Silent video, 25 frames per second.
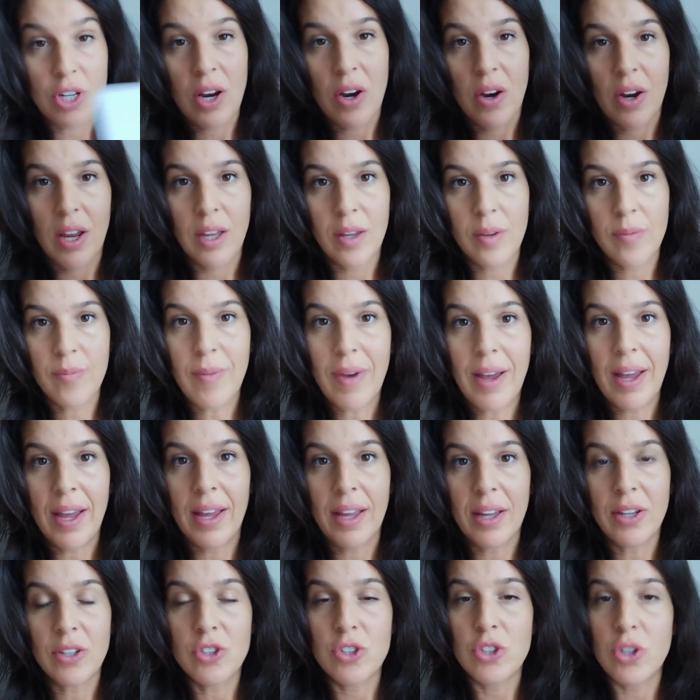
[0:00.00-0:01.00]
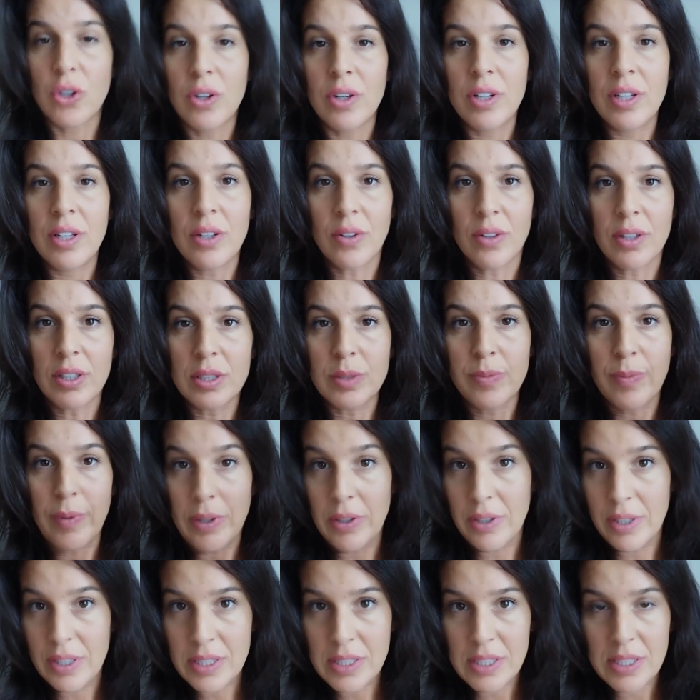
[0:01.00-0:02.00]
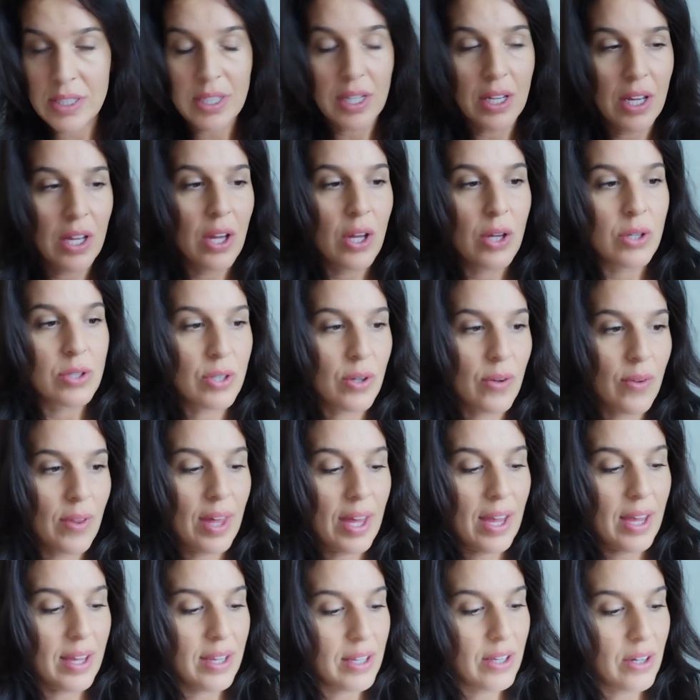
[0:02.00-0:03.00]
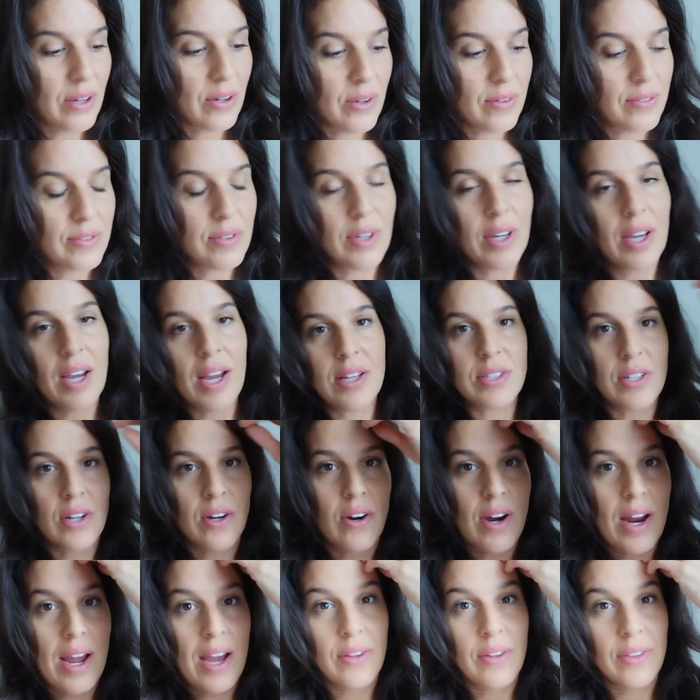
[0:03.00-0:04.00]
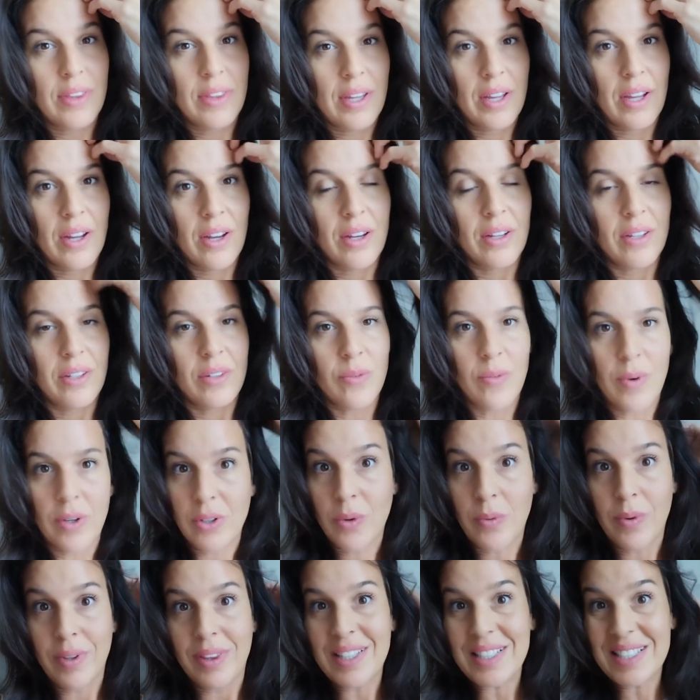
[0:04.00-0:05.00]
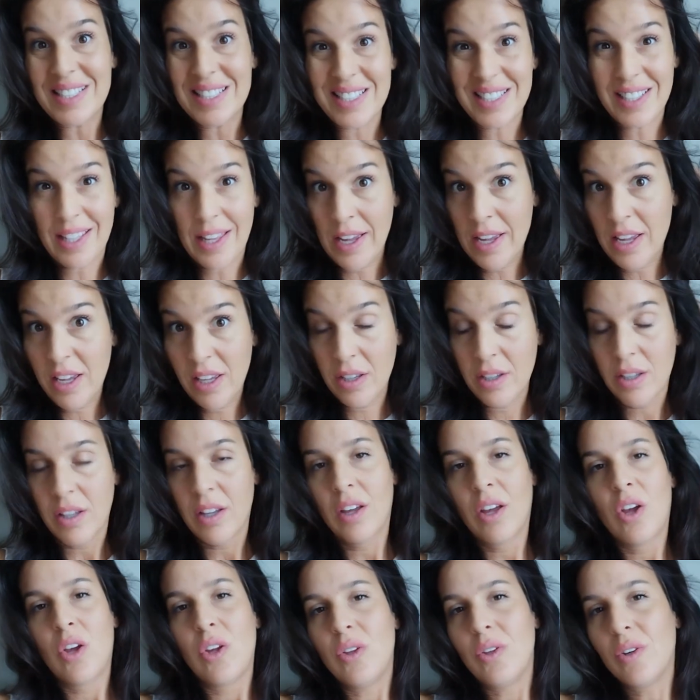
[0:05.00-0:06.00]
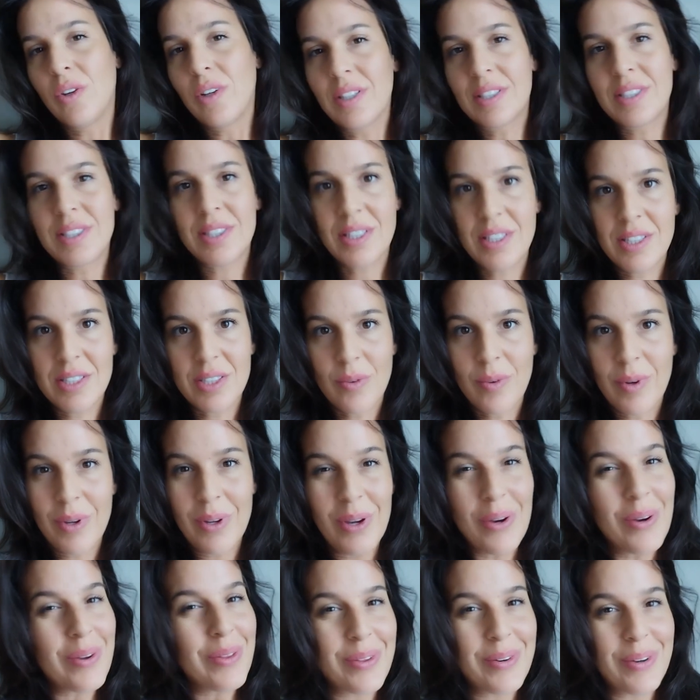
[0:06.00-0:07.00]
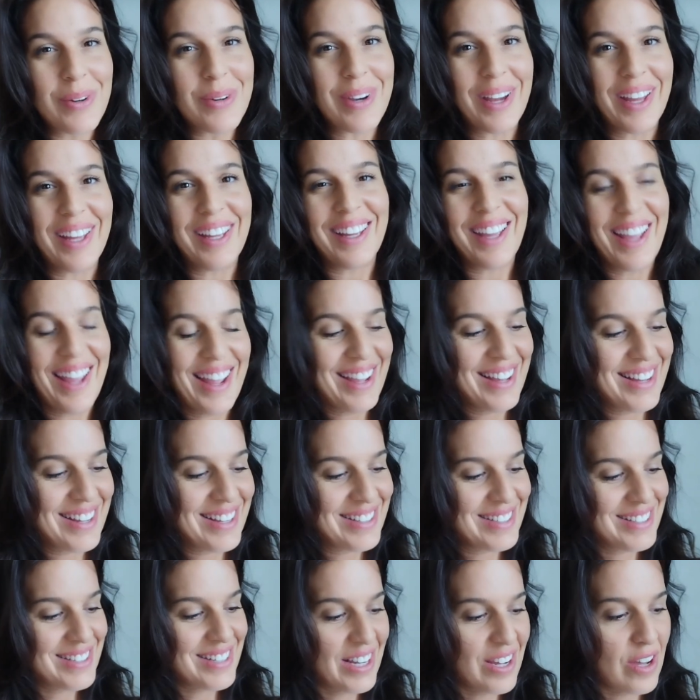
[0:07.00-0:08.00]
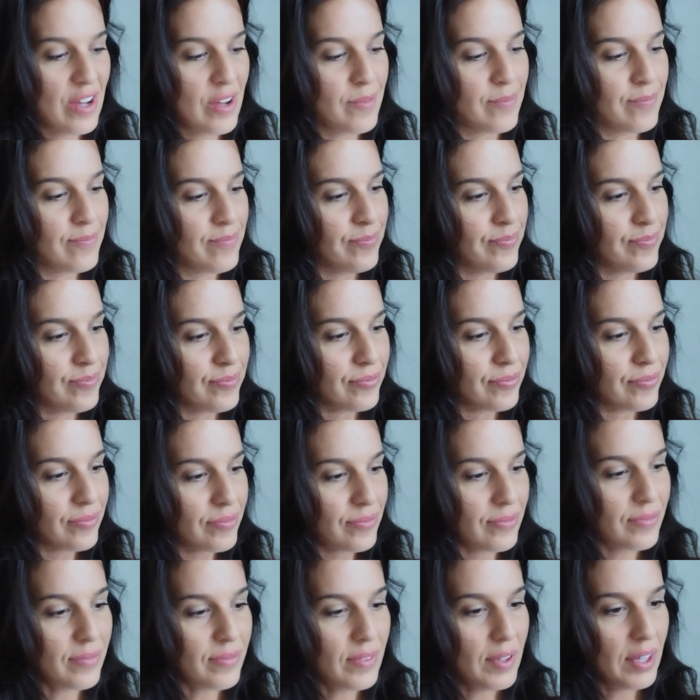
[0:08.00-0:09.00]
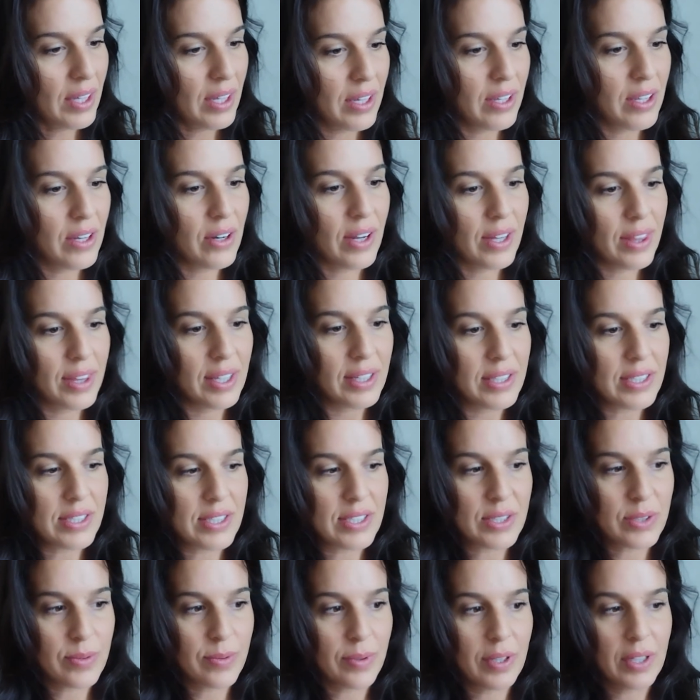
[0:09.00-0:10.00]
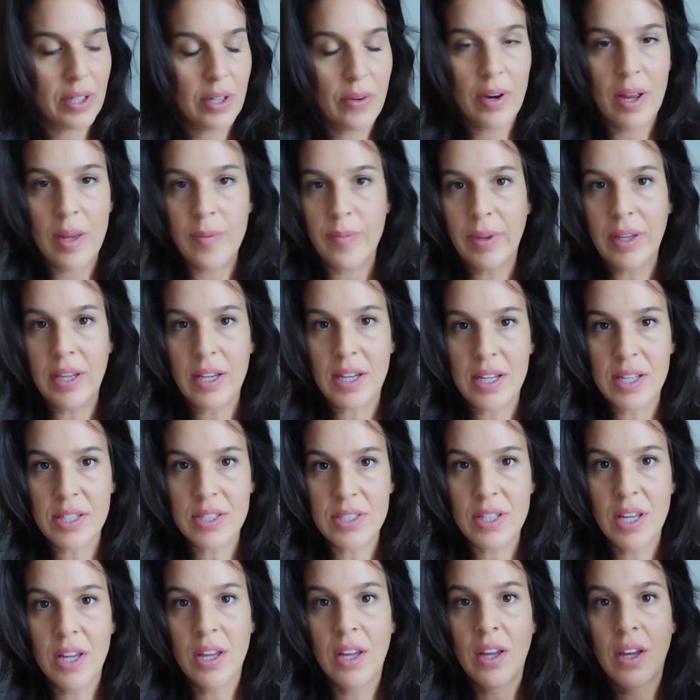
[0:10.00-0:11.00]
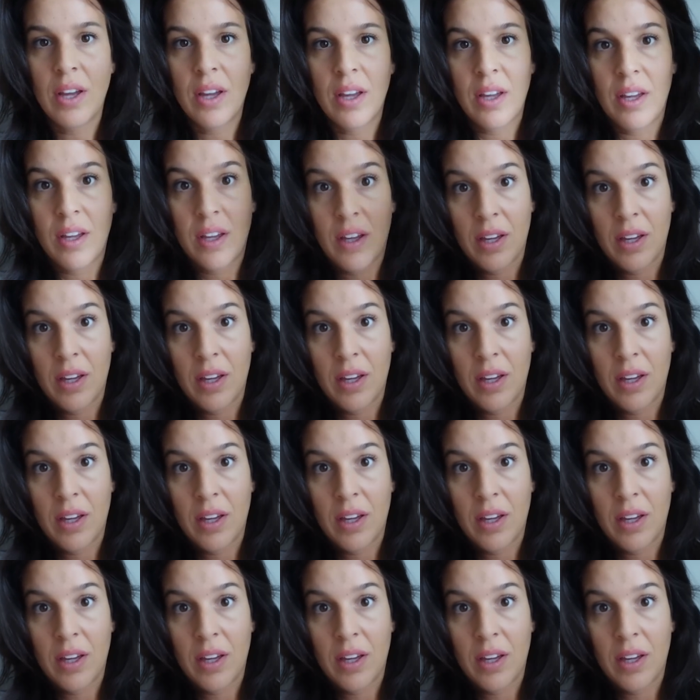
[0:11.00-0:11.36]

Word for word: sharing my journey or experience so that, you know, if you guys are out there, you wonder what this is like, you could see someone going through it. And, um, you know, I think this is really great because